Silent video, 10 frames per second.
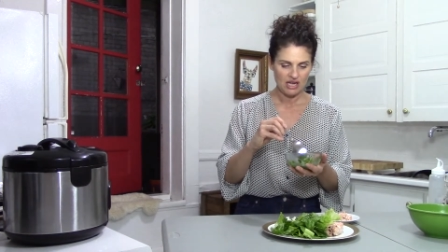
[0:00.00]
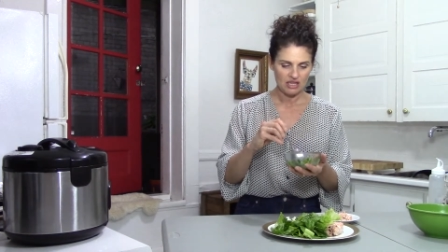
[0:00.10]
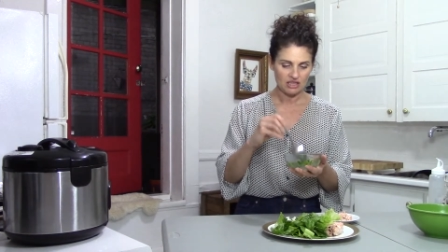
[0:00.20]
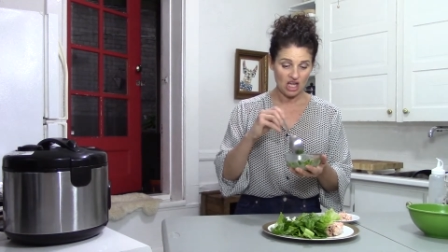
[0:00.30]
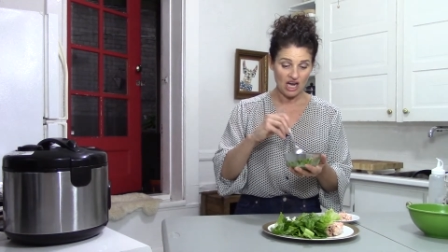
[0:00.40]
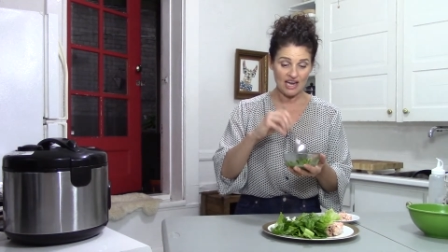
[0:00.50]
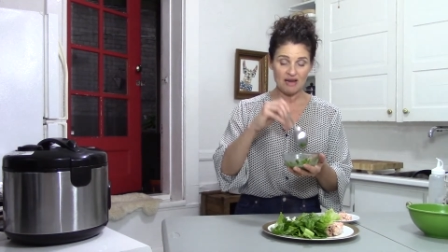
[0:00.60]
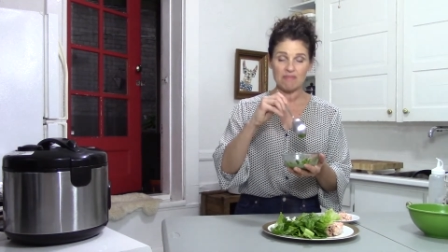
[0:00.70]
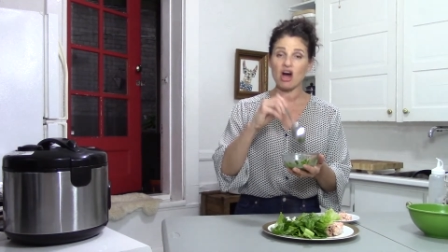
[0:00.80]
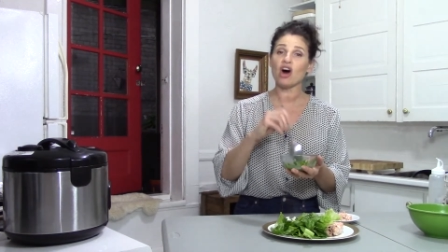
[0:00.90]

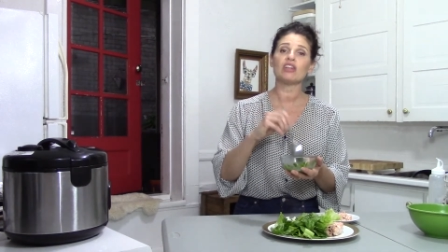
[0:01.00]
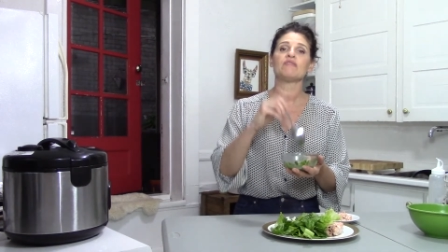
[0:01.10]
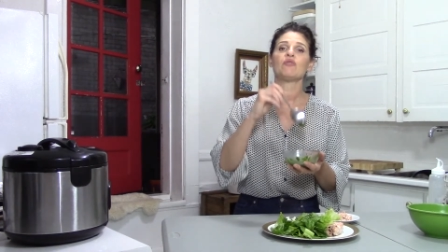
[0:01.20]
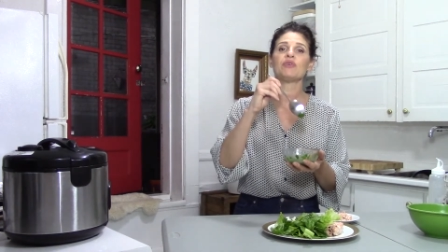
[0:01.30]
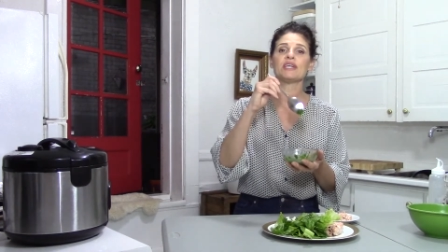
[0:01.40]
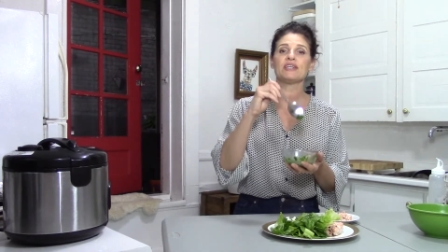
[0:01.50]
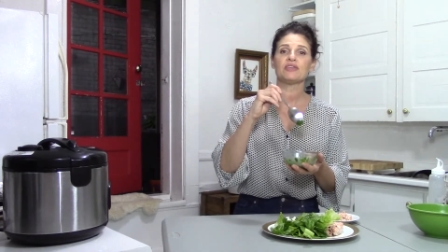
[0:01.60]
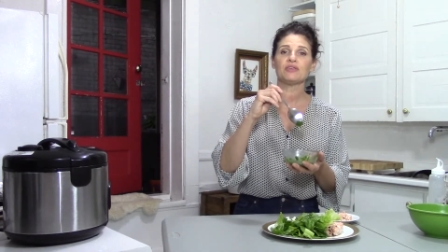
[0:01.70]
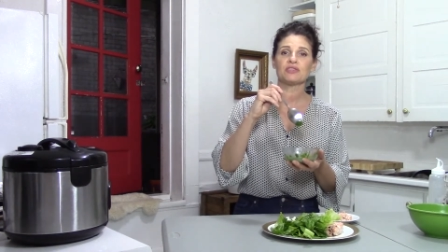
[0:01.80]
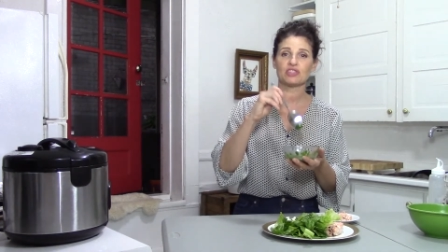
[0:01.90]
lime, olive
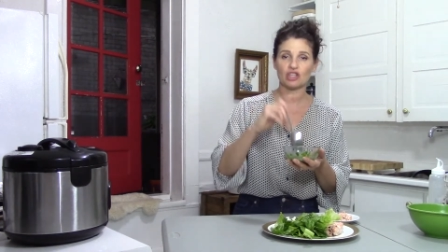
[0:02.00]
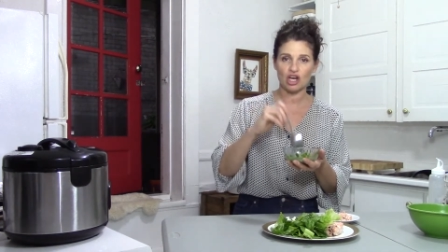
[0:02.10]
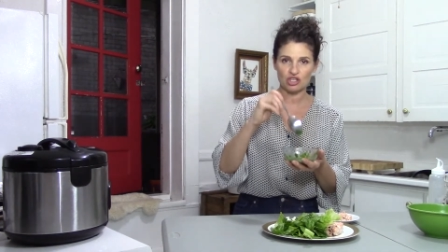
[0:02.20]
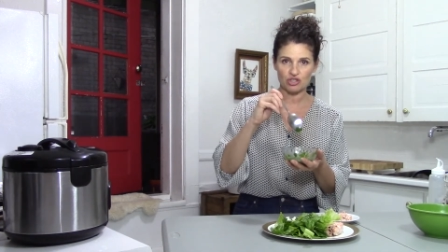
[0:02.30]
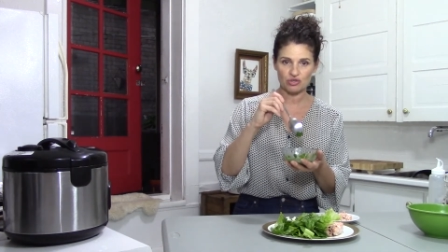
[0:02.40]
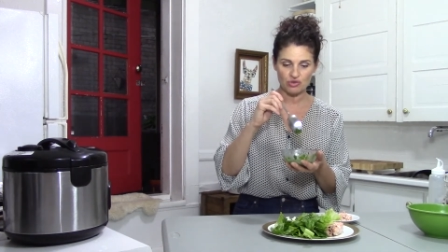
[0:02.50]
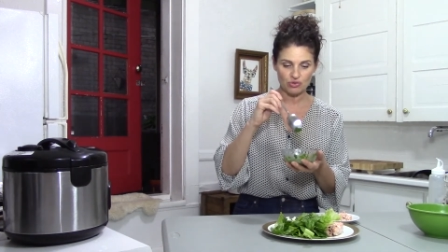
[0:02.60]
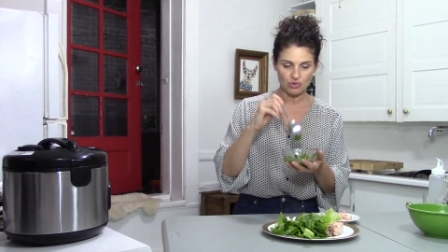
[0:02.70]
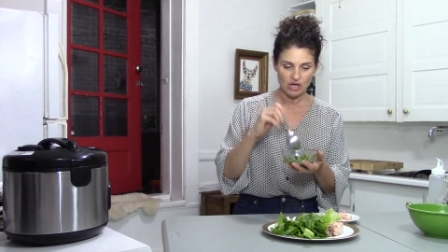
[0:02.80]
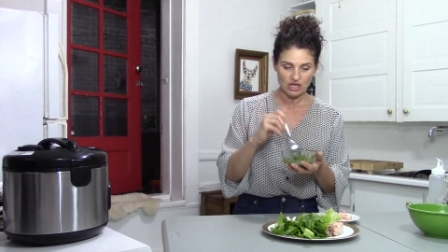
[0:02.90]
oil,
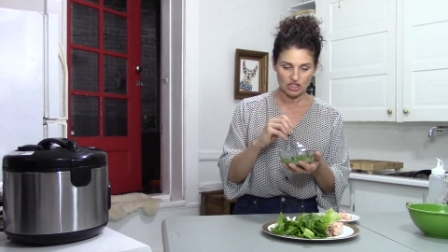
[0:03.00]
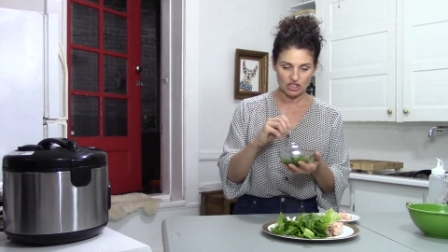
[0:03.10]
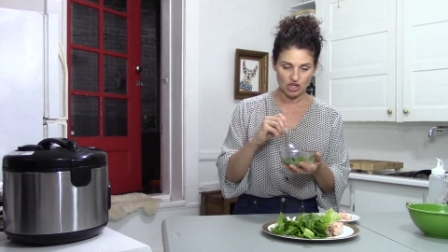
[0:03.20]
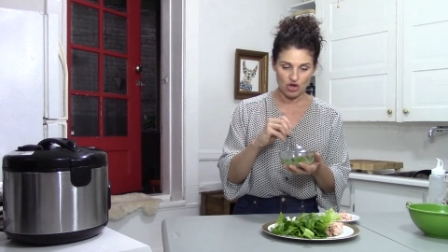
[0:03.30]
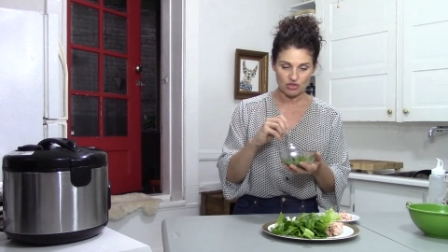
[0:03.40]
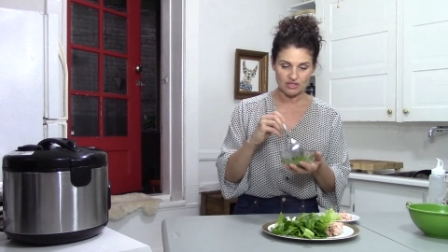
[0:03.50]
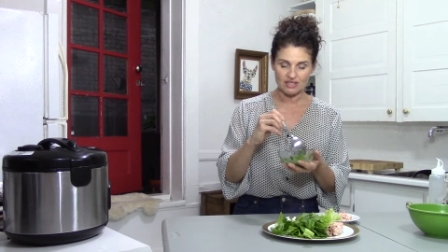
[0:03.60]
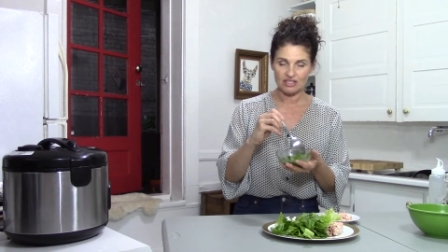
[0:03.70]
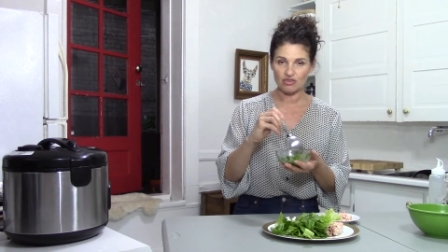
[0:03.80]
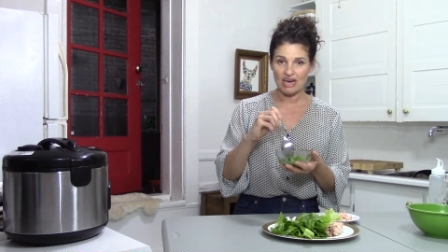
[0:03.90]
cilantro, salt
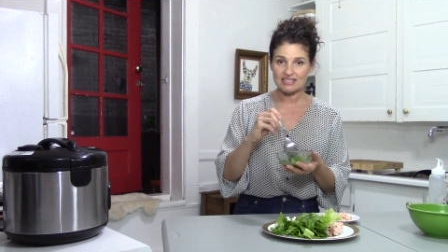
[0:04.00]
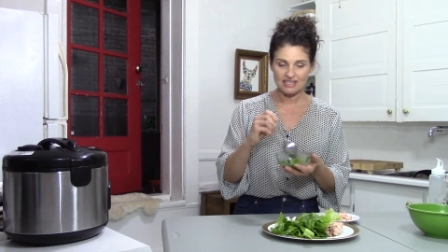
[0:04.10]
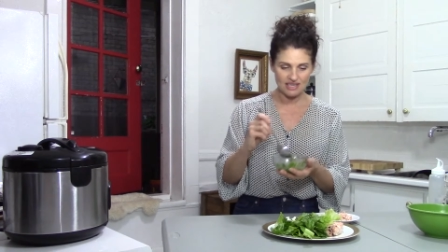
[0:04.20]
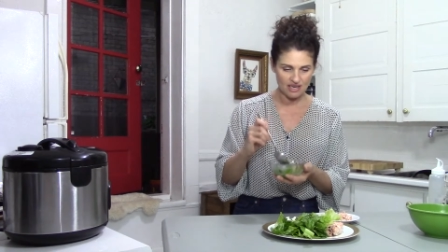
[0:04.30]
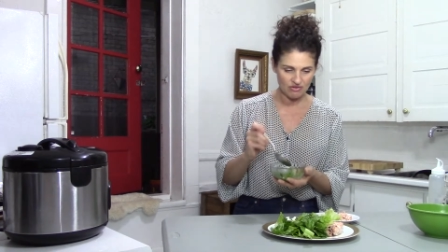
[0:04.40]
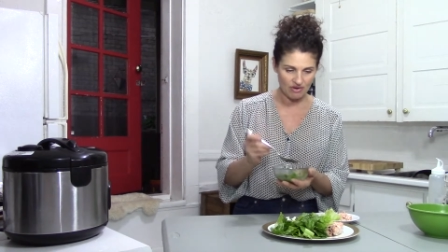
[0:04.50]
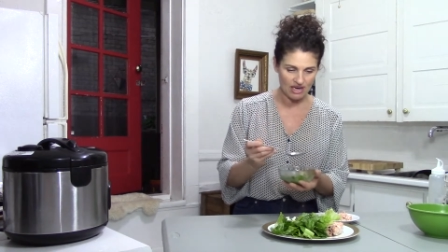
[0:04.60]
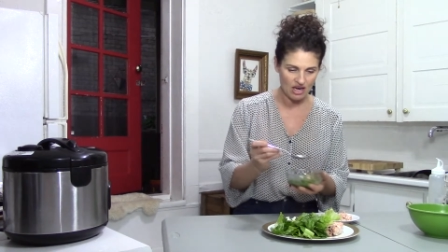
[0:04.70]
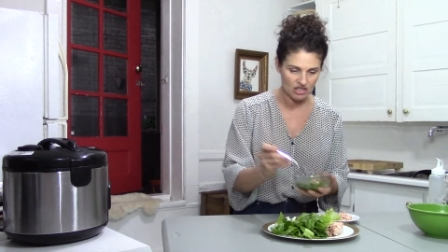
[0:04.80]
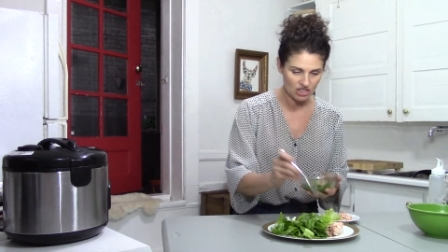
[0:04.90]
dressing right
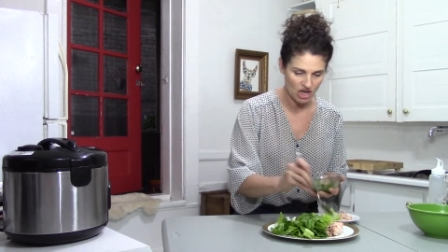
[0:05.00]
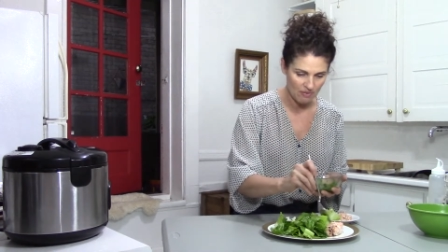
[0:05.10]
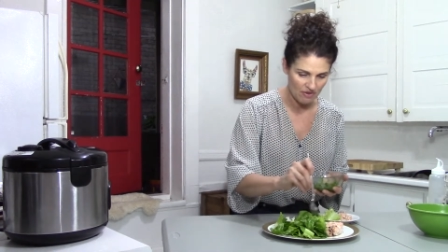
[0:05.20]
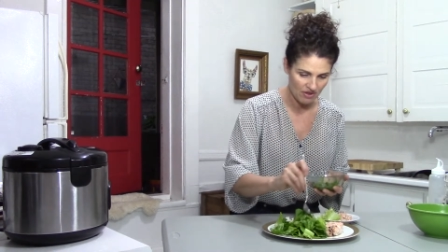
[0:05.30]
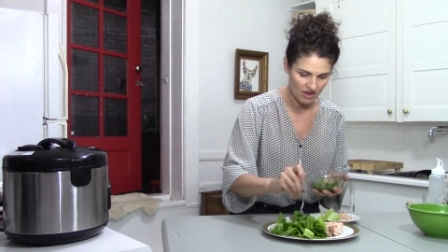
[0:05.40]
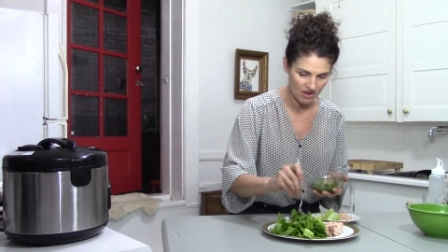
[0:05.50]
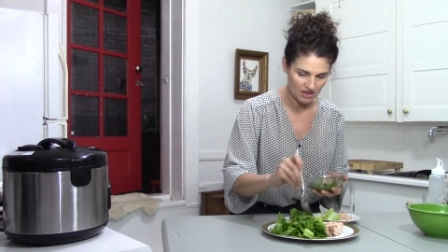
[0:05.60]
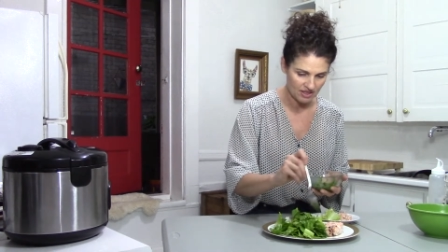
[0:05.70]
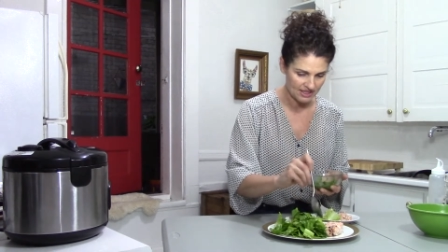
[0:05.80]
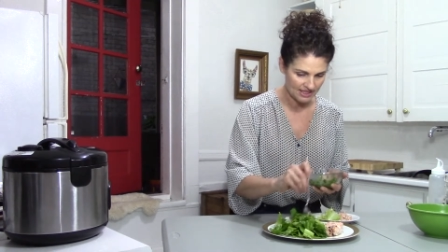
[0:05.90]
on top of
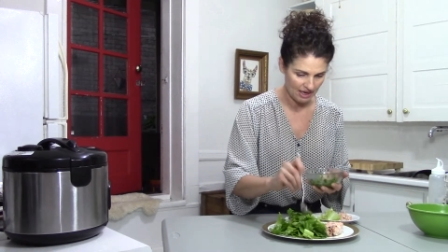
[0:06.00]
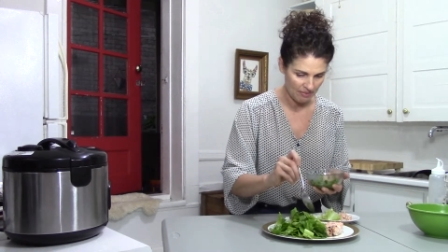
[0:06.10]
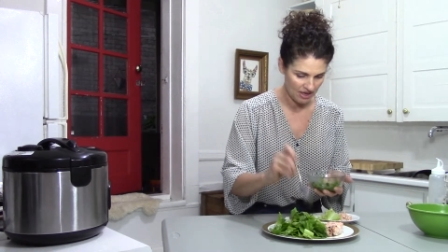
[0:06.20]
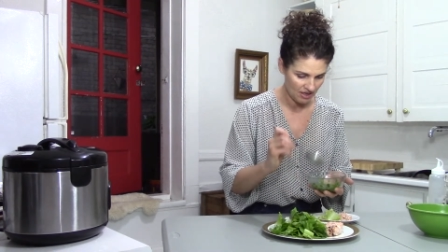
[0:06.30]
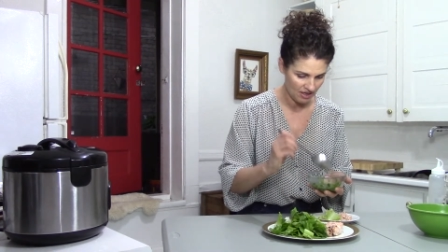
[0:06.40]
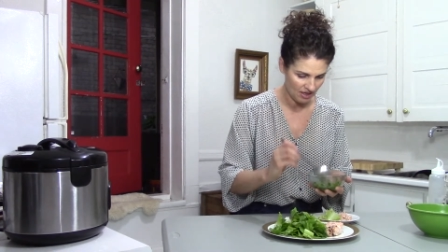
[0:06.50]
the salmon.